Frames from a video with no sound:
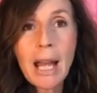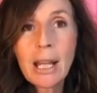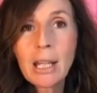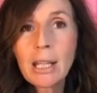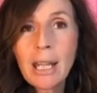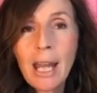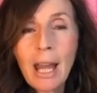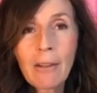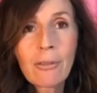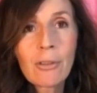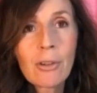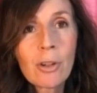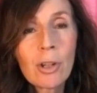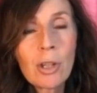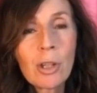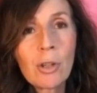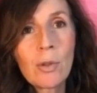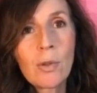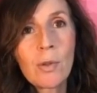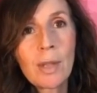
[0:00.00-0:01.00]
I never
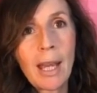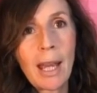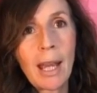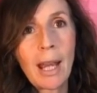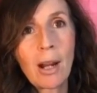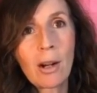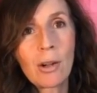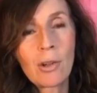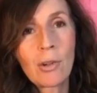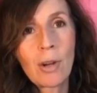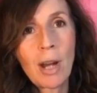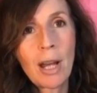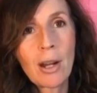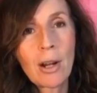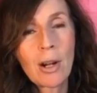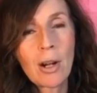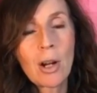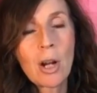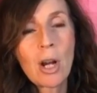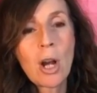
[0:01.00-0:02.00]
use a hair
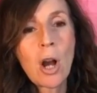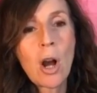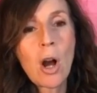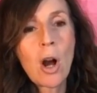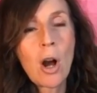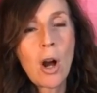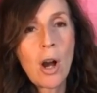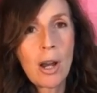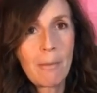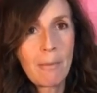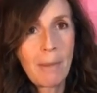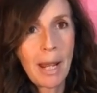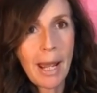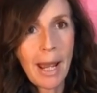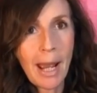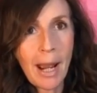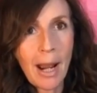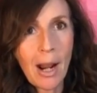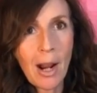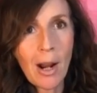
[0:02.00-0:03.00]
dryer on my
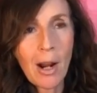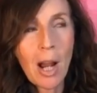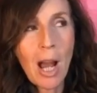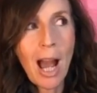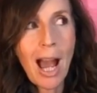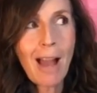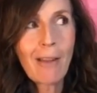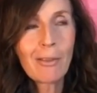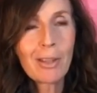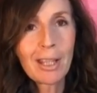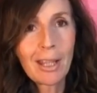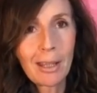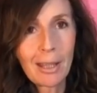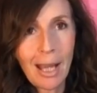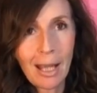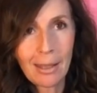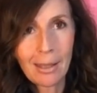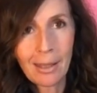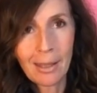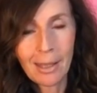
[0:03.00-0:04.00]
hair. I haven't done
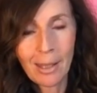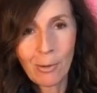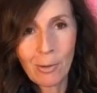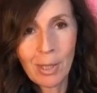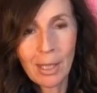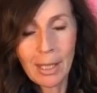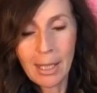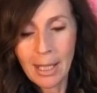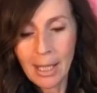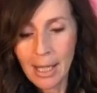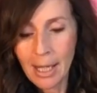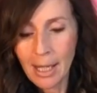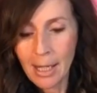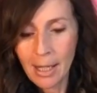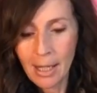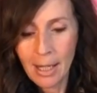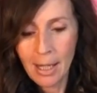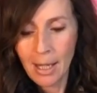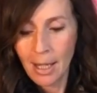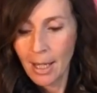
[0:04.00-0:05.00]
that since I was a
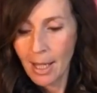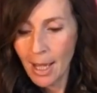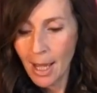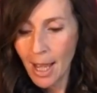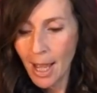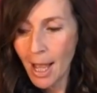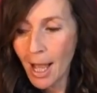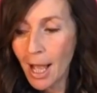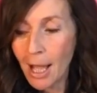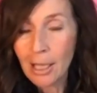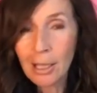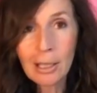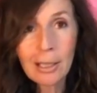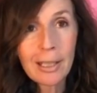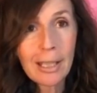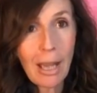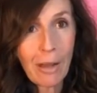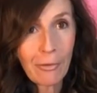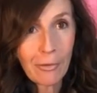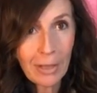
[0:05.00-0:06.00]
teen.
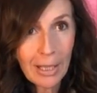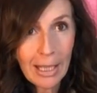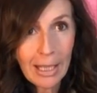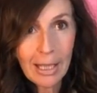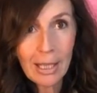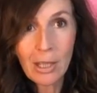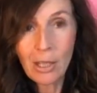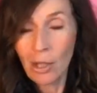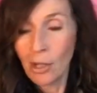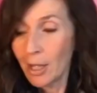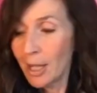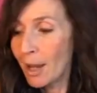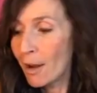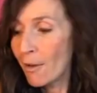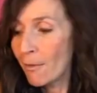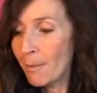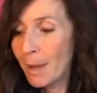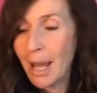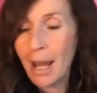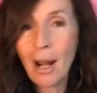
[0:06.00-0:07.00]
Definitely took
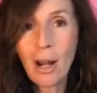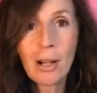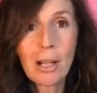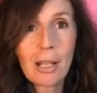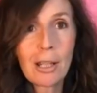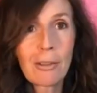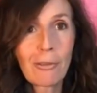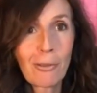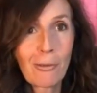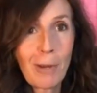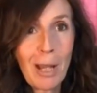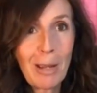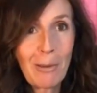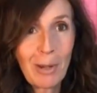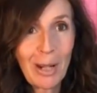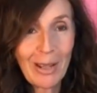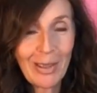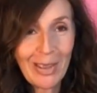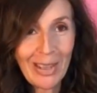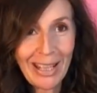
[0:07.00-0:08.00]
care of my hair in a different way
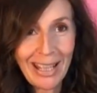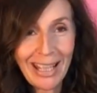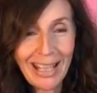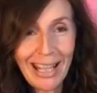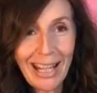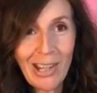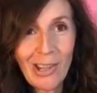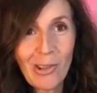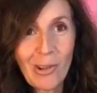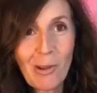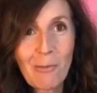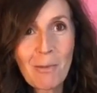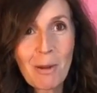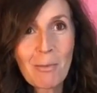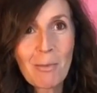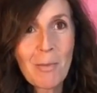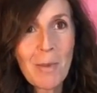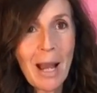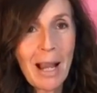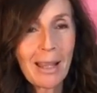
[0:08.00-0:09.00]
when I was a teenager. I
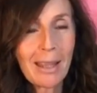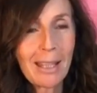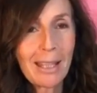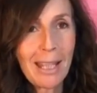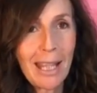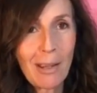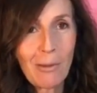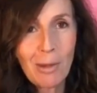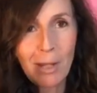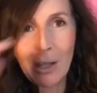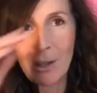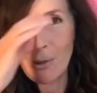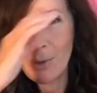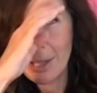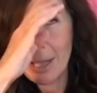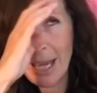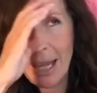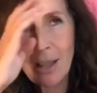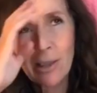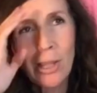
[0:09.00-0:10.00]
remember back in the day we'd
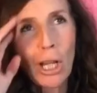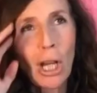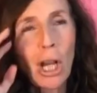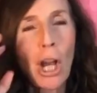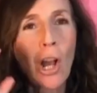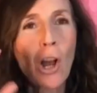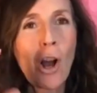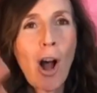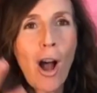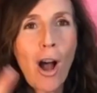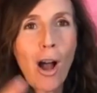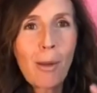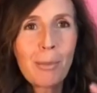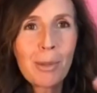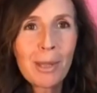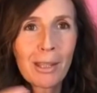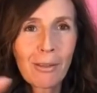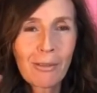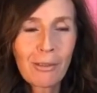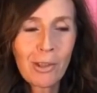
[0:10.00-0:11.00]
use like the
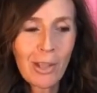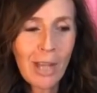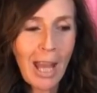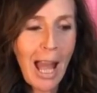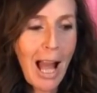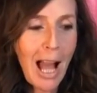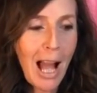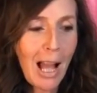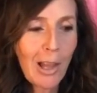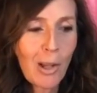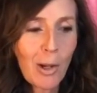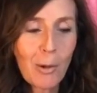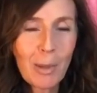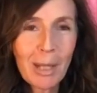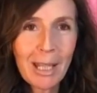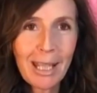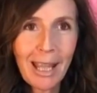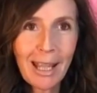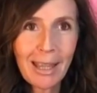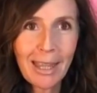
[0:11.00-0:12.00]
gobs of gel, or
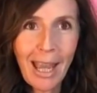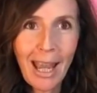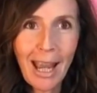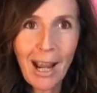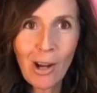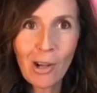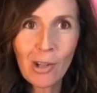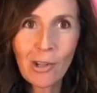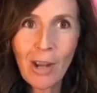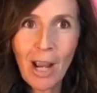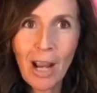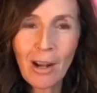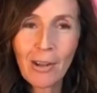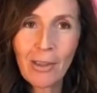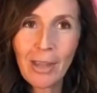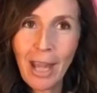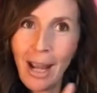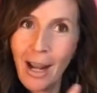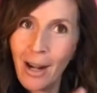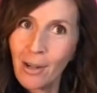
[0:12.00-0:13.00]
we'd take the hair dryer
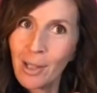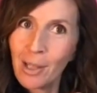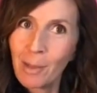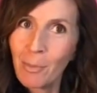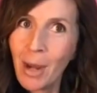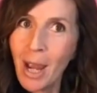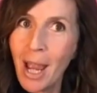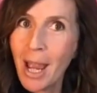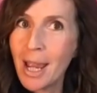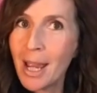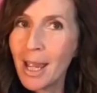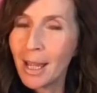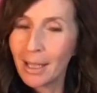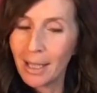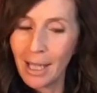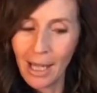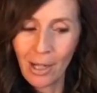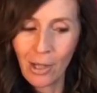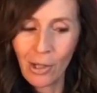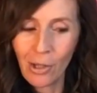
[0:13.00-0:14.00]
and the hairspray and